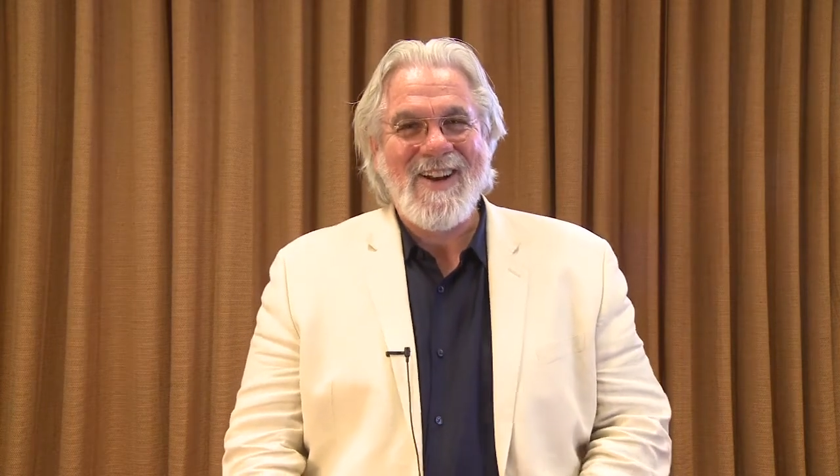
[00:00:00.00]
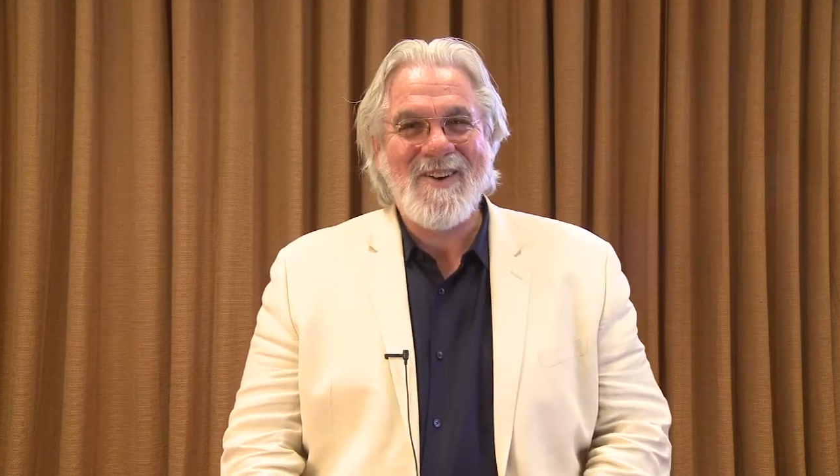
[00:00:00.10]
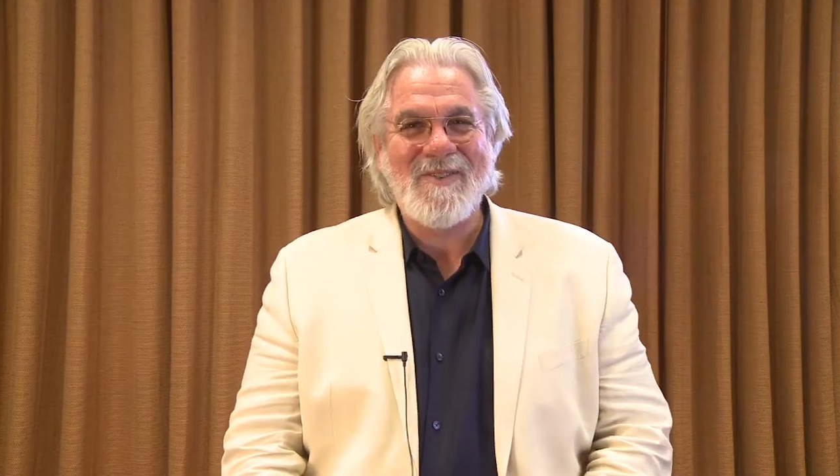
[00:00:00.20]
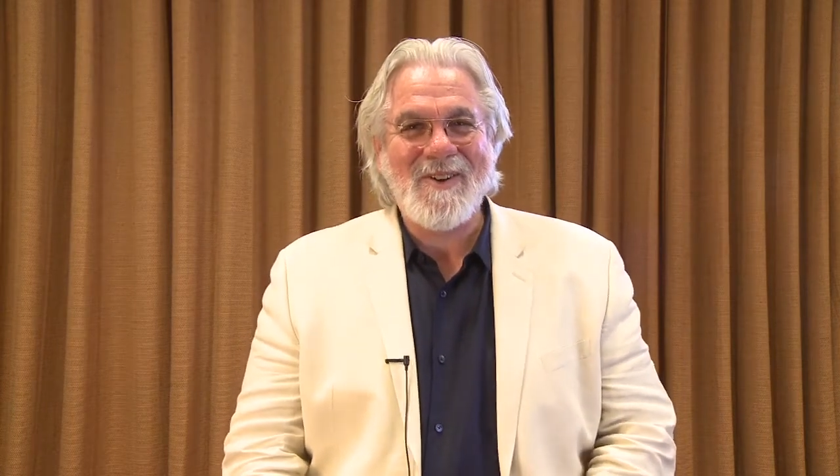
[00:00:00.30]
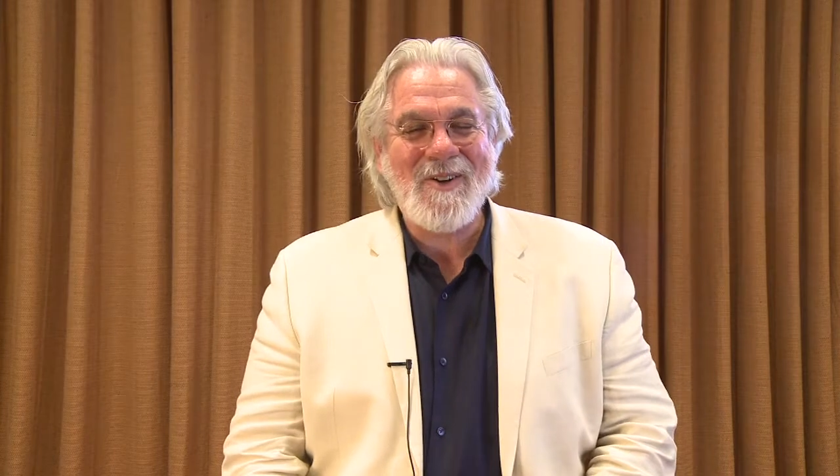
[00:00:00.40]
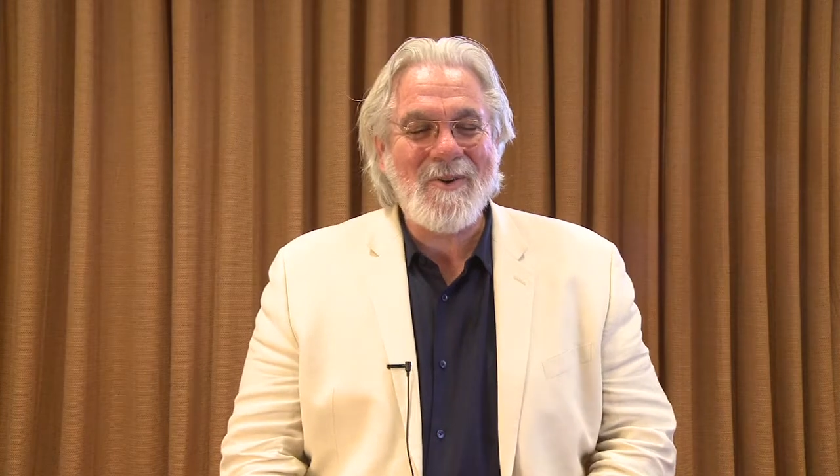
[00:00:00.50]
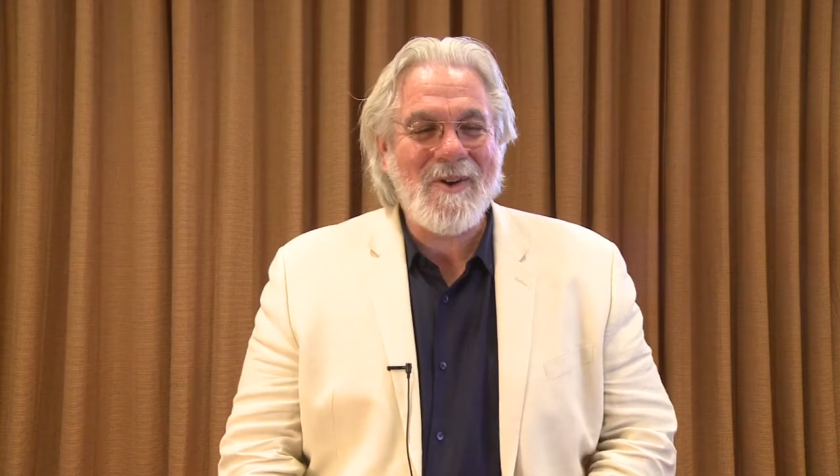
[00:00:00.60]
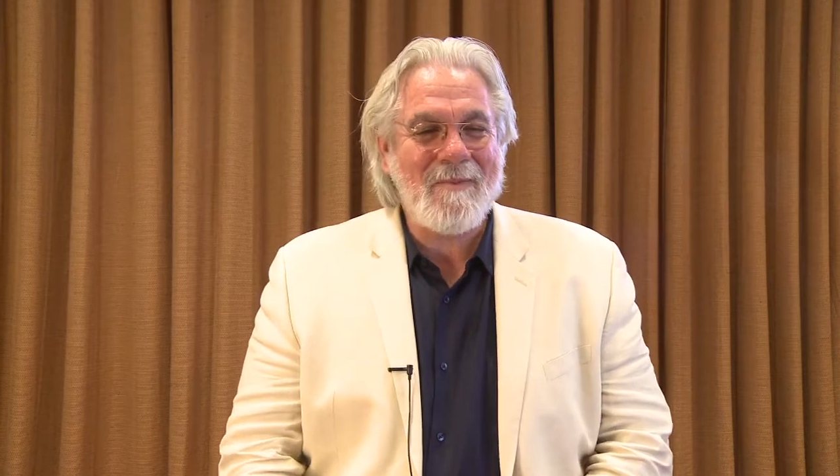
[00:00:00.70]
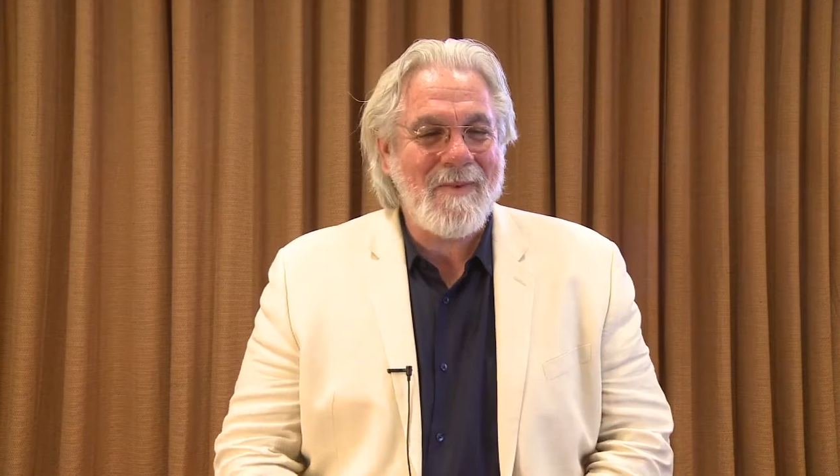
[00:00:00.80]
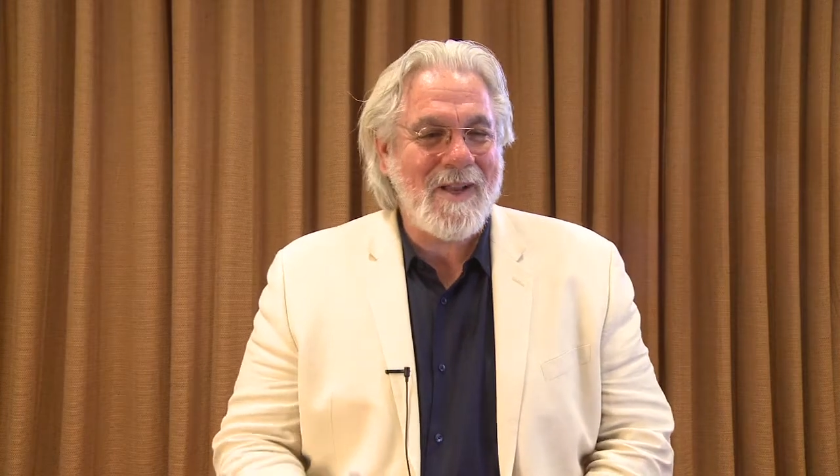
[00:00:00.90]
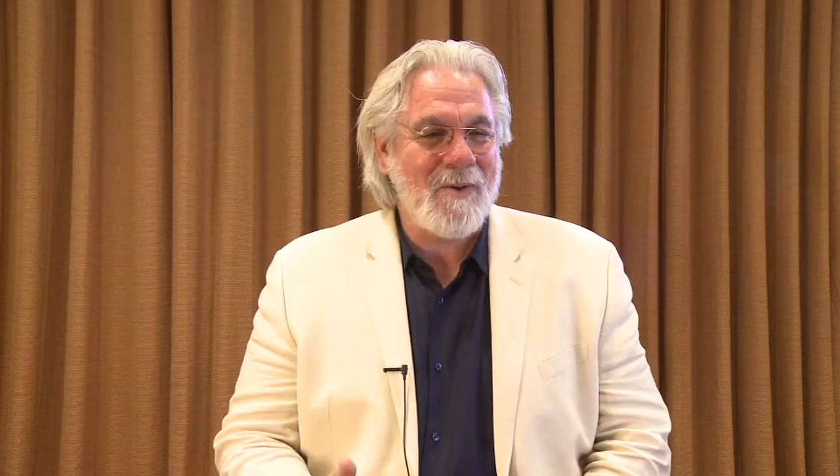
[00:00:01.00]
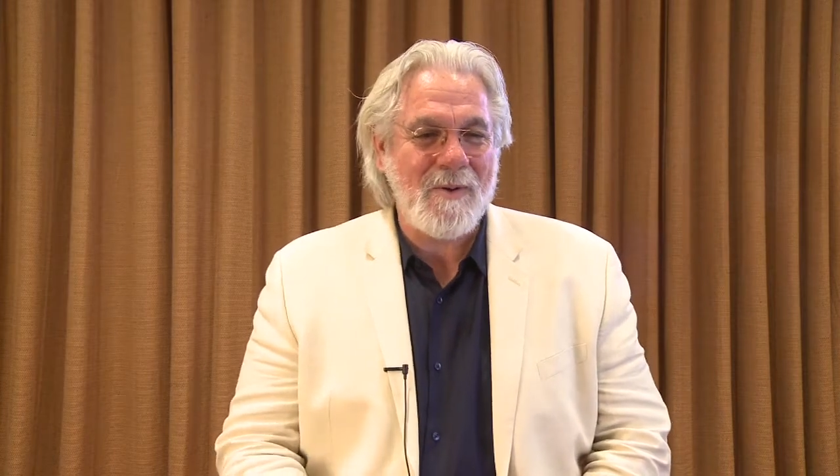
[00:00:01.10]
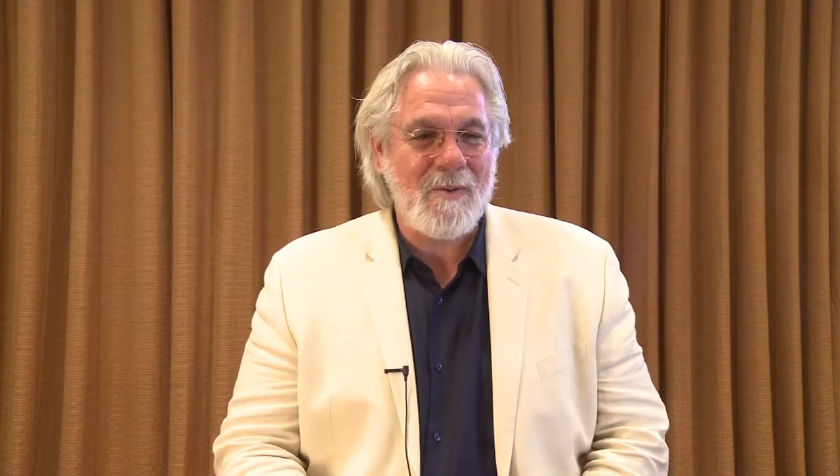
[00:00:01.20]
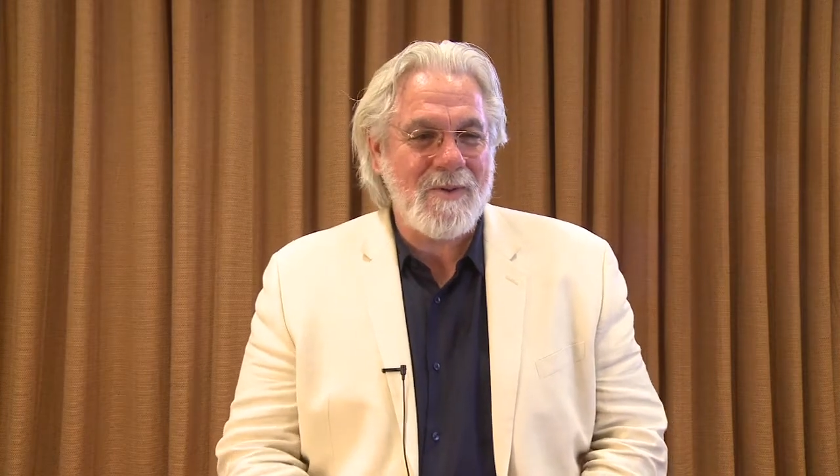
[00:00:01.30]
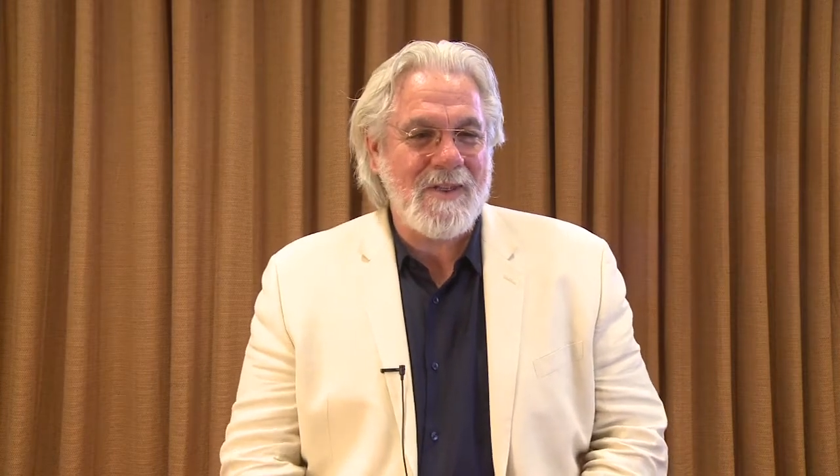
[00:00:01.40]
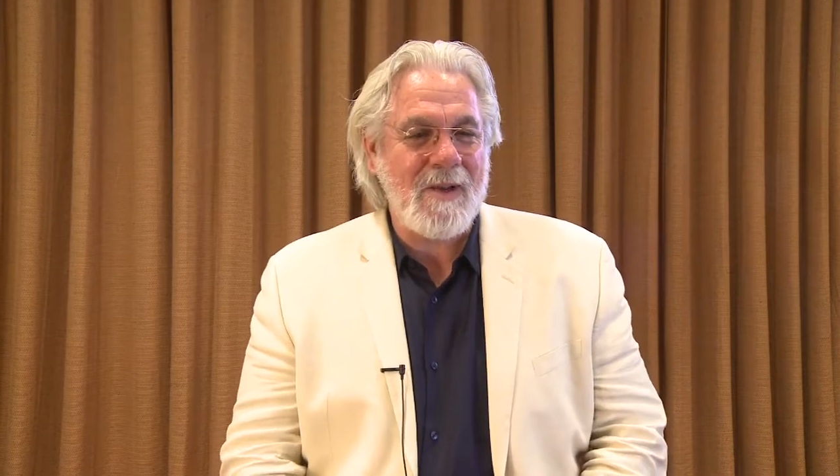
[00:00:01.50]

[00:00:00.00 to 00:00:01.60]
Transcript: over a career, my career was